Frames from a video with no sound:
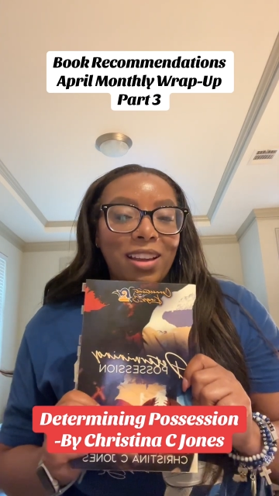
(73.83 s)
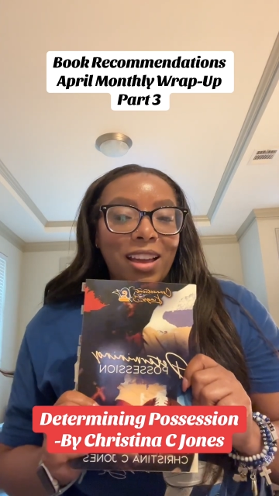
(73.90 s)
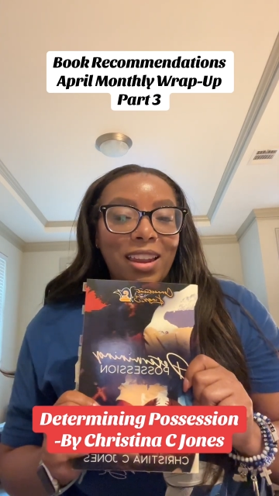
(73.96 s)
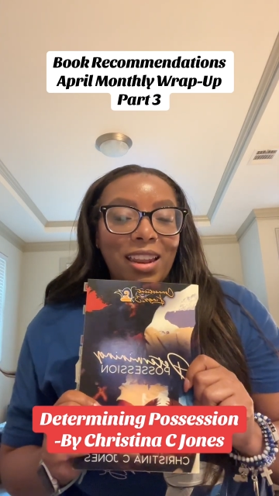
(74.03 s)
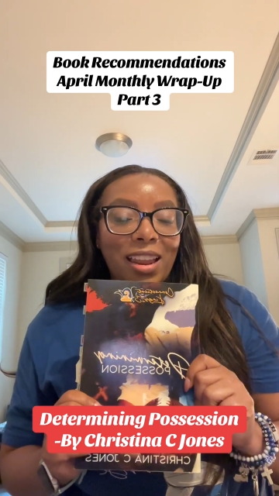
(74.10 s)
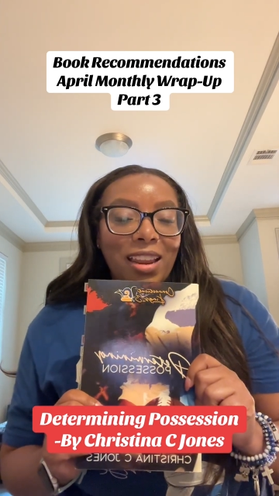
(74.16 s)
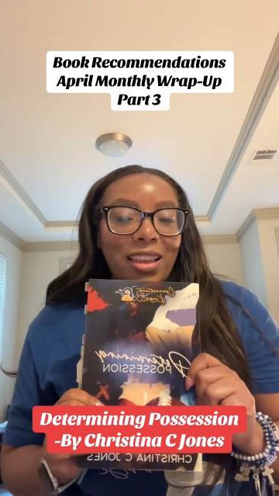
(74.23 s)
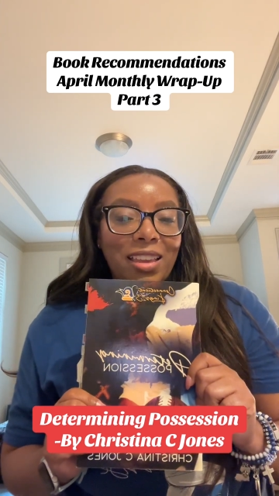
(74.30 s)

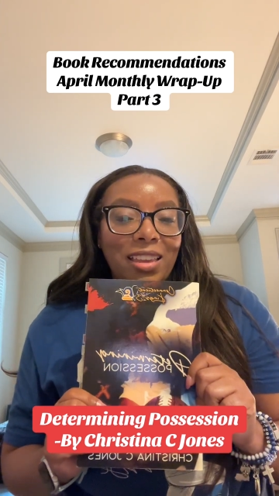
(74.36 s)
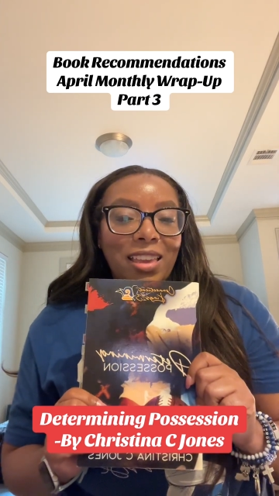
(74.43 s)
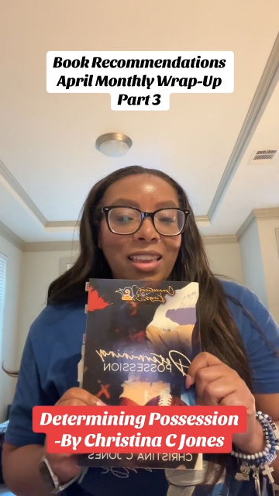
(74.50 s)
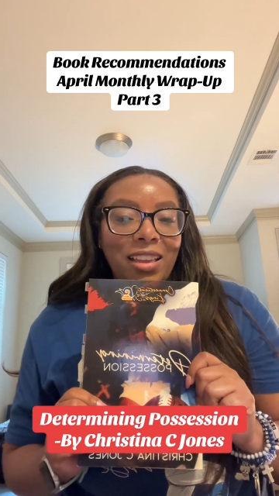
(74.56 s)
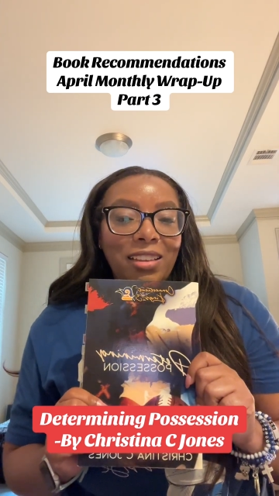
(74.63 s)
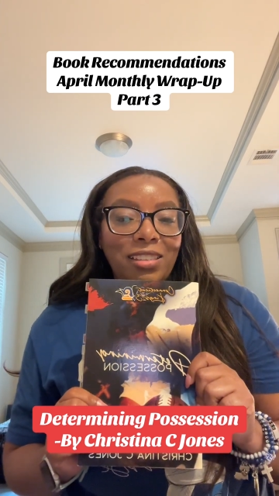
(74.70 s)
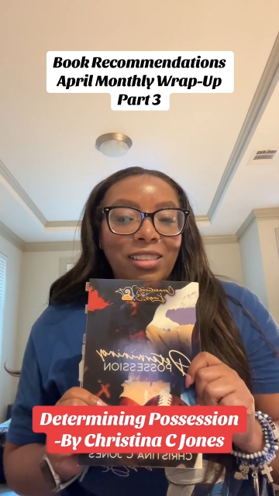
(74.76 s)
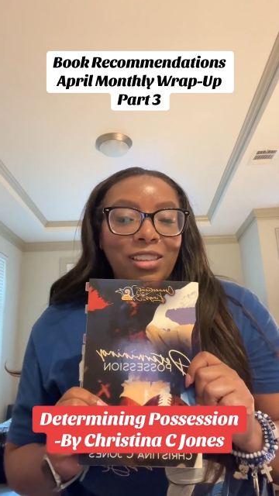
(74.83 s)
Connecticut
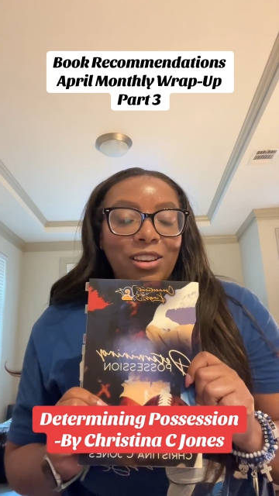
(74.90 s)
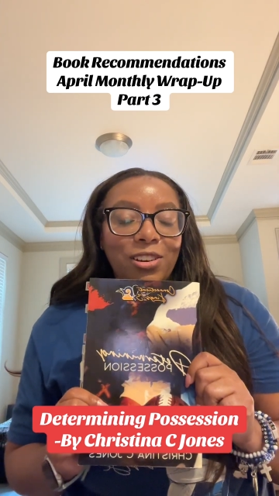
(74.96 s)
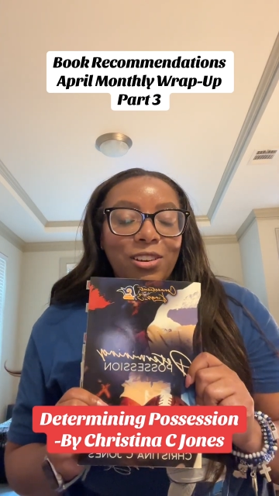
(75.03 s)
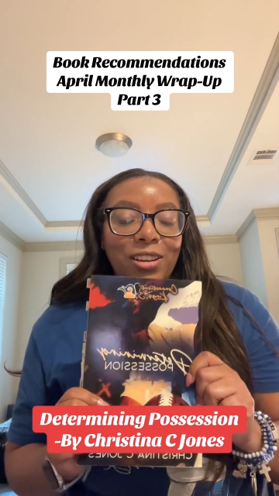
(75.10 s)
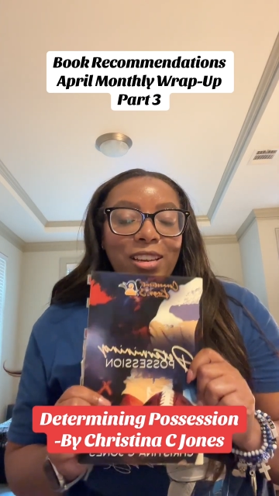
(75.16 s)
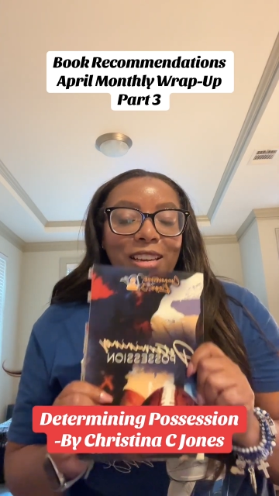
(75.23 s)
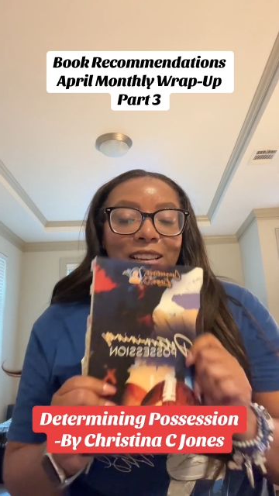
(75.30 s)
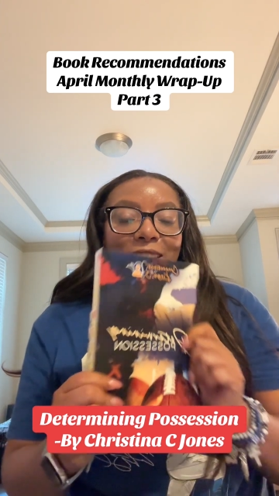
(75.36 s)
King
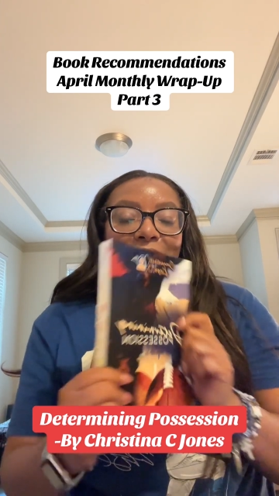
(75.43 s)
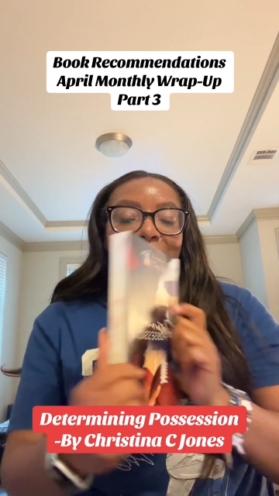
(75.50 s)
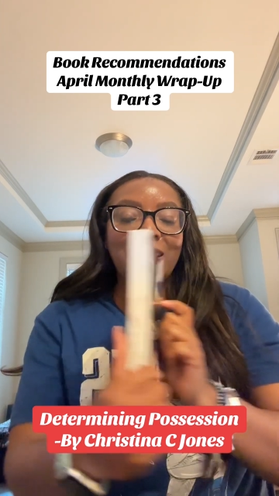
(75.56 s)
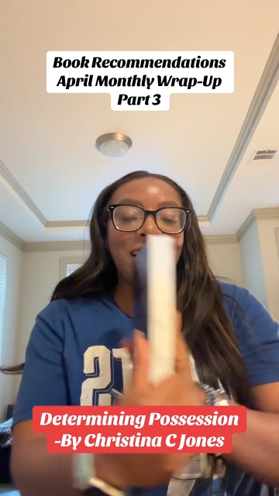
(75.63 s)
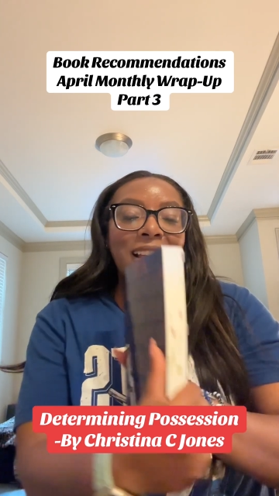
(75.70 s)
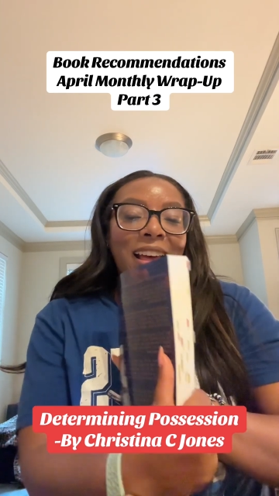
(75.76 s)
series.